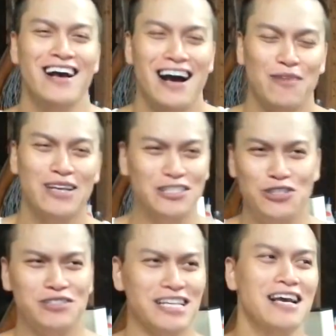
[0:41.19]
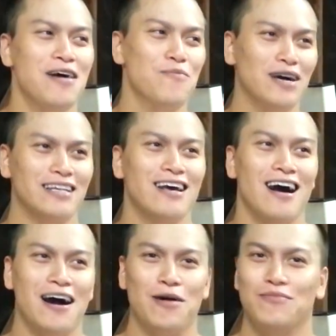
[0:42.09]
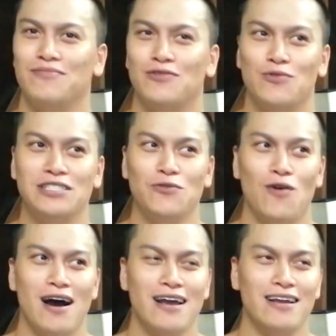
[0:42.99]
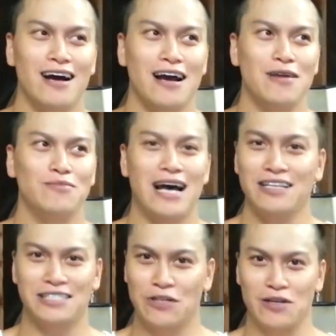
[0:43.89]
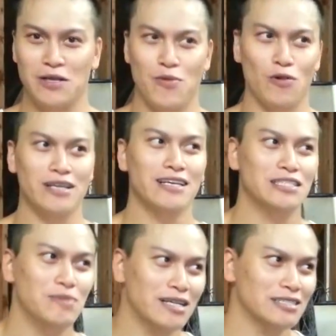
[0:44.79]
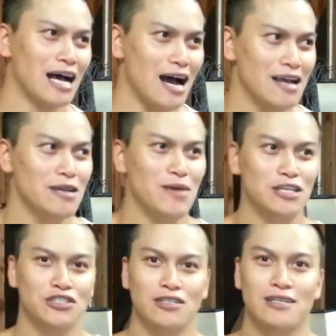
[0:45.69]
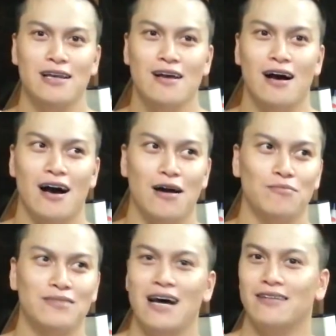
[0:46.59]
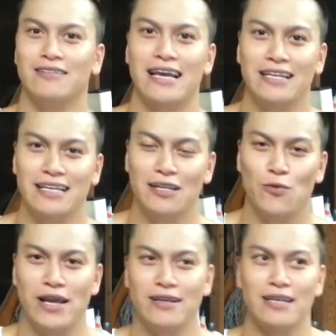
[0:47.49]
I'm getting juicy. But the reason why I am not secretly bulking is because I am actually not gaining any weight.